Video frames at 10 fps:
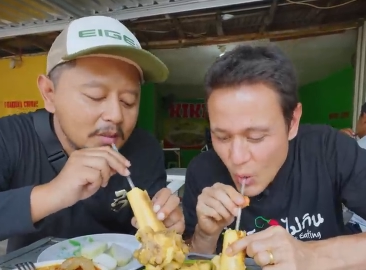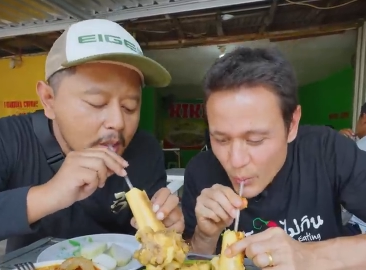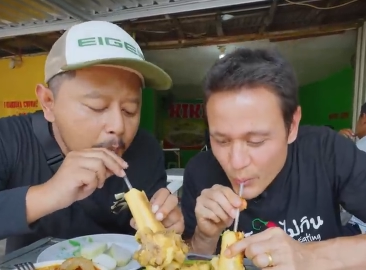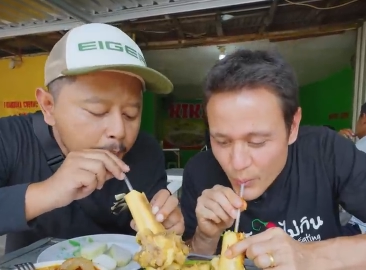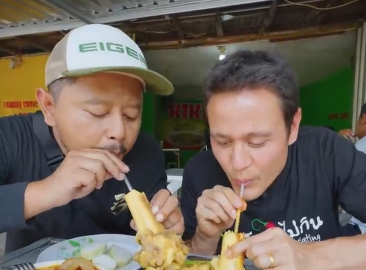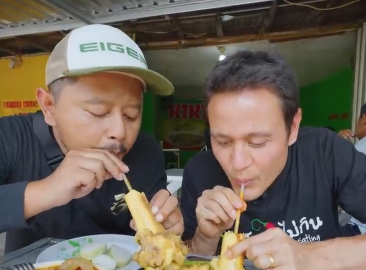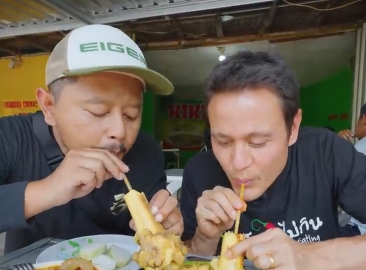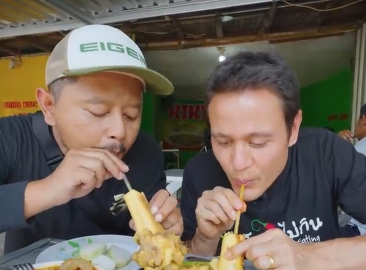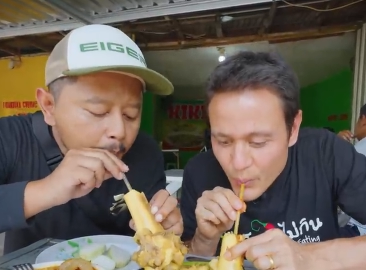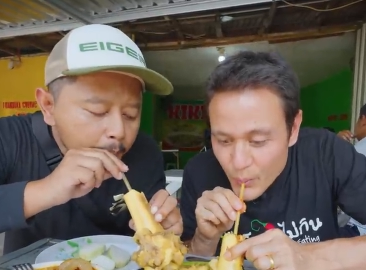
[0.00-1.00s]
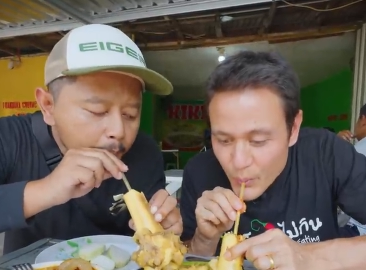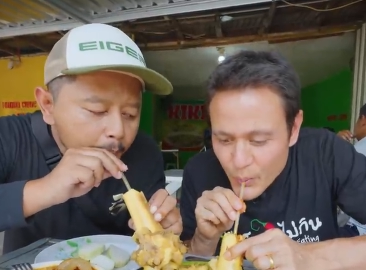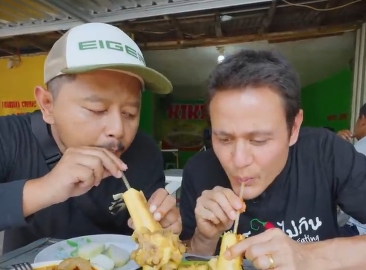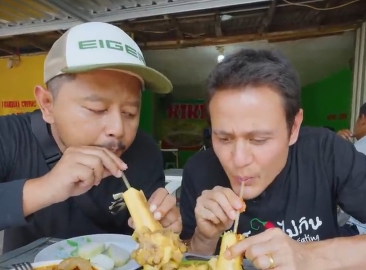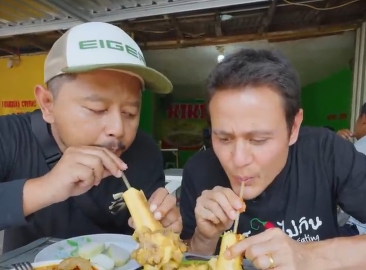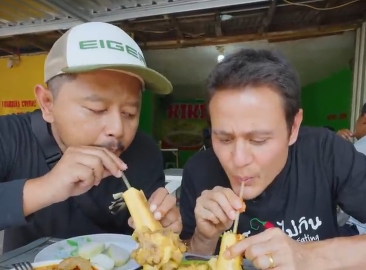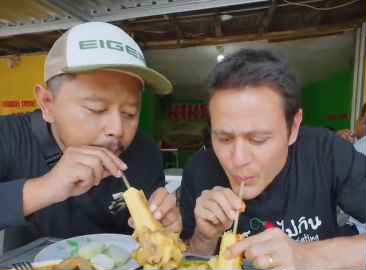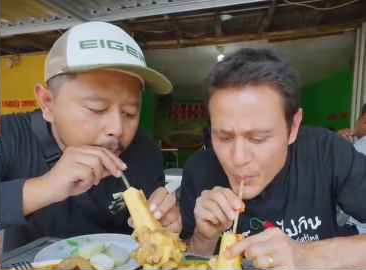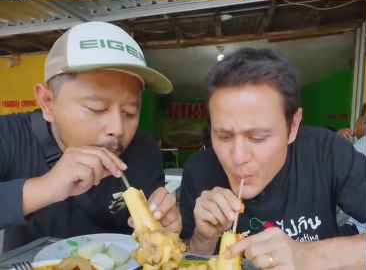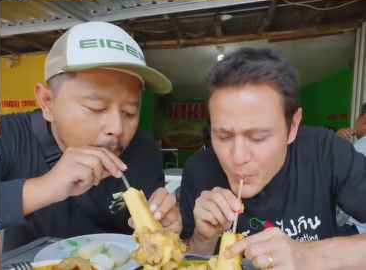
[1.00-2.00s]

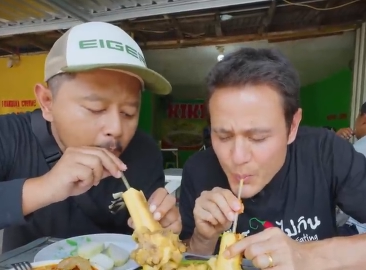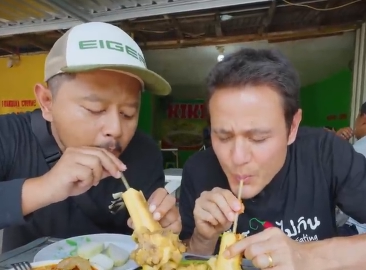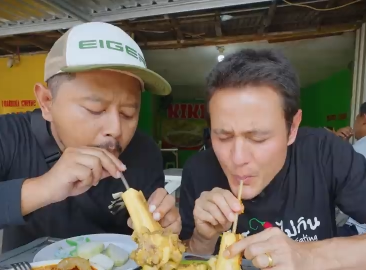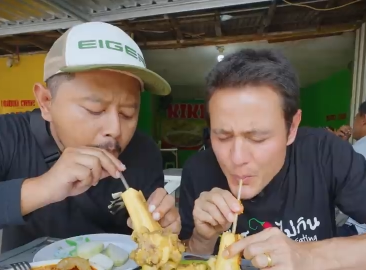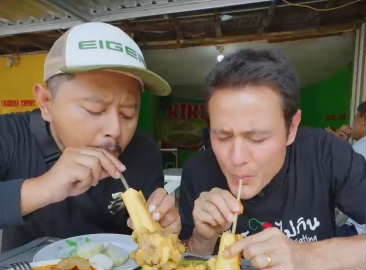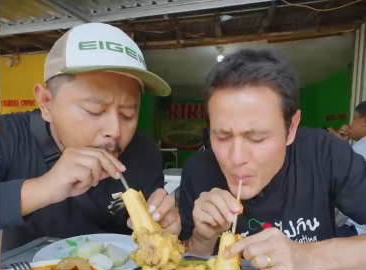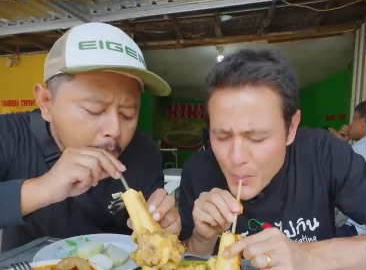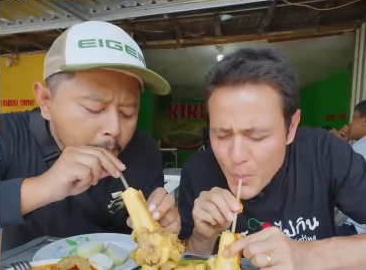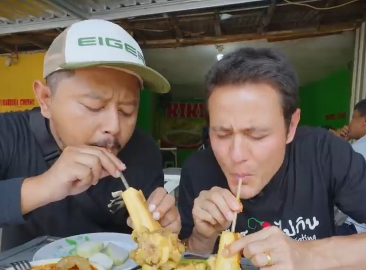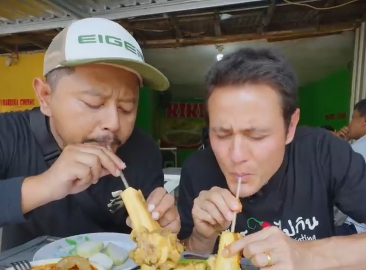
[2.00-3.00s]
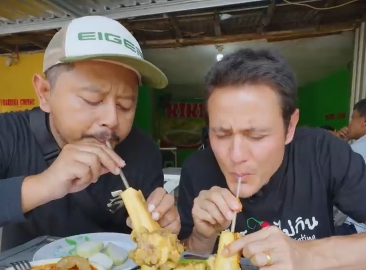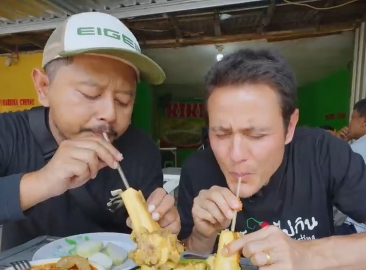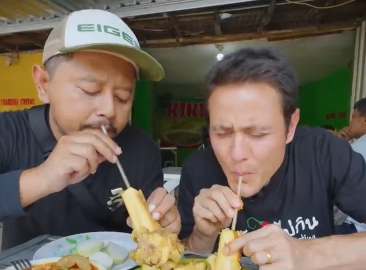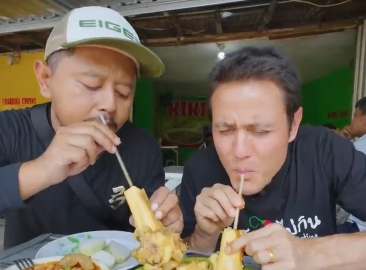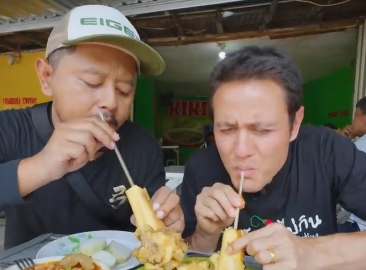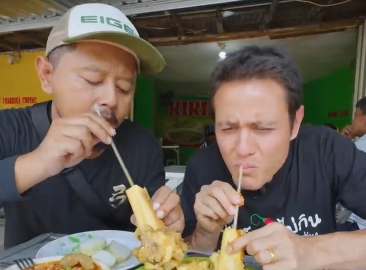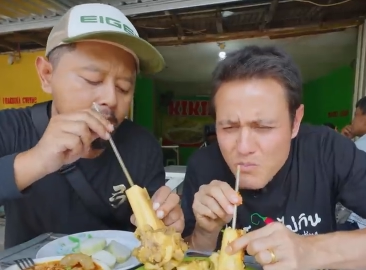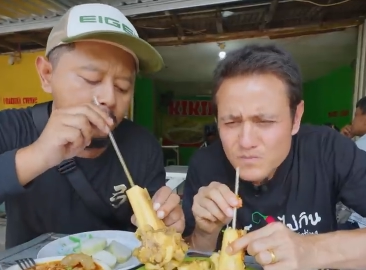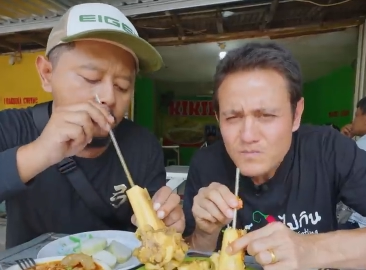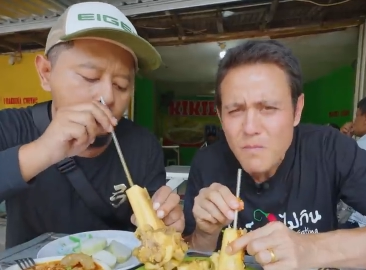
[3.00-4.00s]

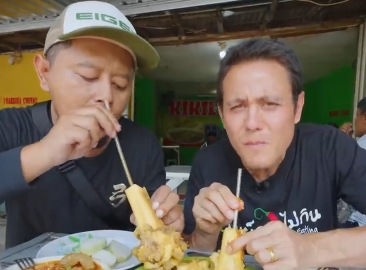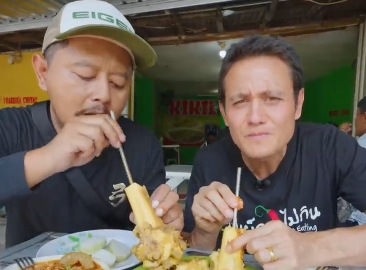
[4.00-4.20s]
Nothing is said.